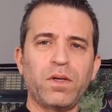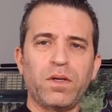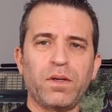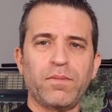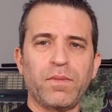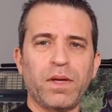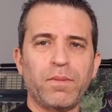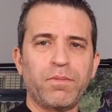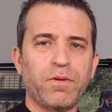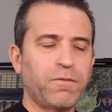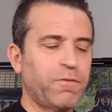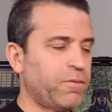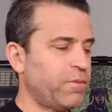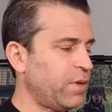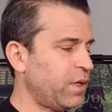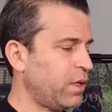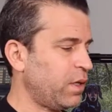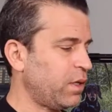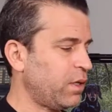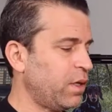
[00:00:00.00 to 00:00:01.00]
you might be
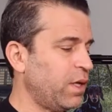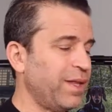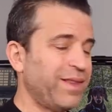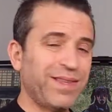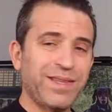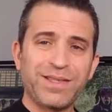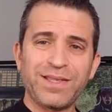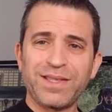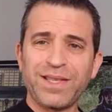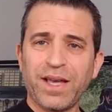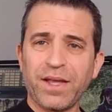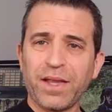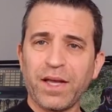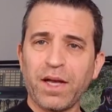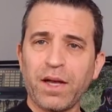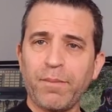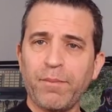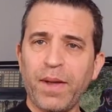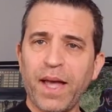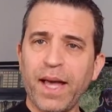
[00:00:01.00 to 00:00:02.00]
familiar, this is how
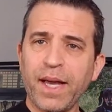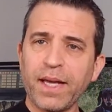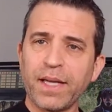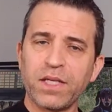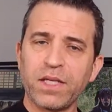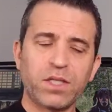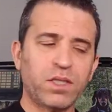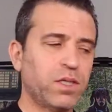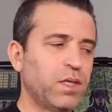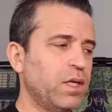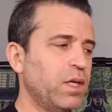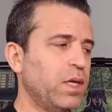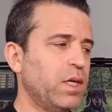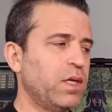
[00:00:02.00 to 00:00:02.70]
they come packaged.